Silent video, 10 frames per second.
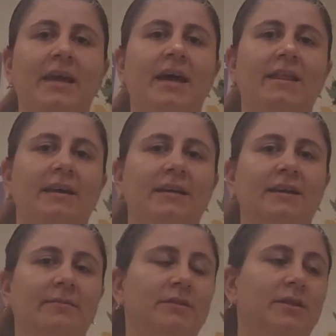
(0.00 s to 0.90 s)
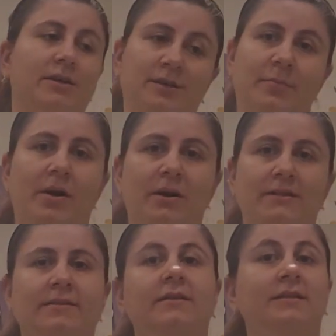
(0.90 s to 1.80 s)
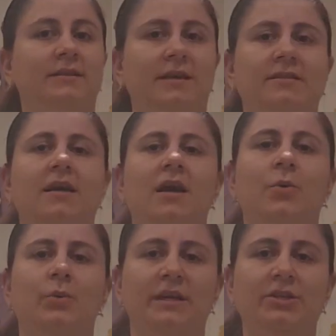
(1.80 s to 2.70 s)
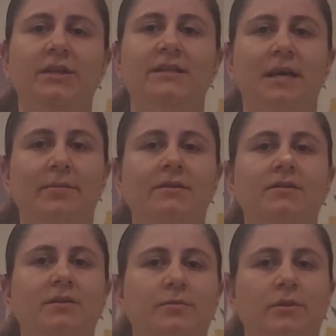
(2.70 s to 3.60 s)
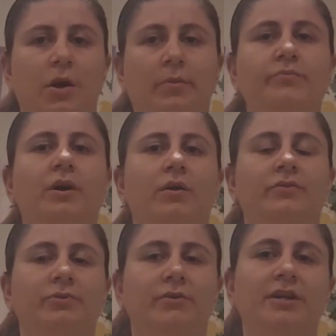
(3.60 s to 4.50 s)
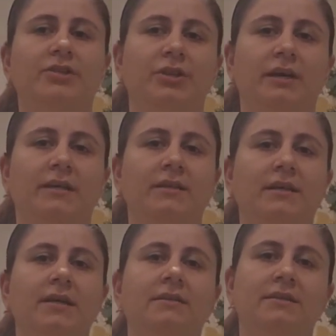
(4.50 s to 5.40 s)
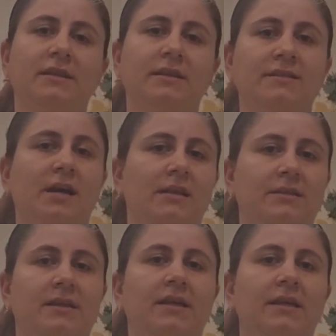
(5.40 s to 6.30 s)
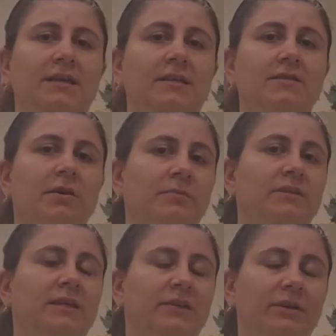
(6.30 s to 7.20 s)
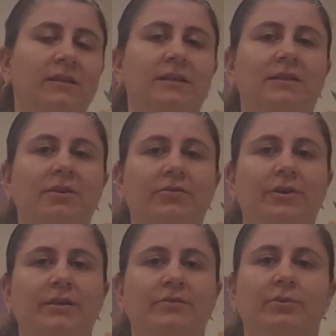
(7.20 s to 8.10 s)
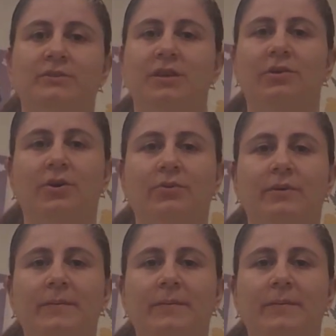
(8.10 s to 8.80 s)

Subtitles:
And then comes the third part, the t-test, which examines the slope of the regression line. The t-test asks, is the slope significantly different from 0?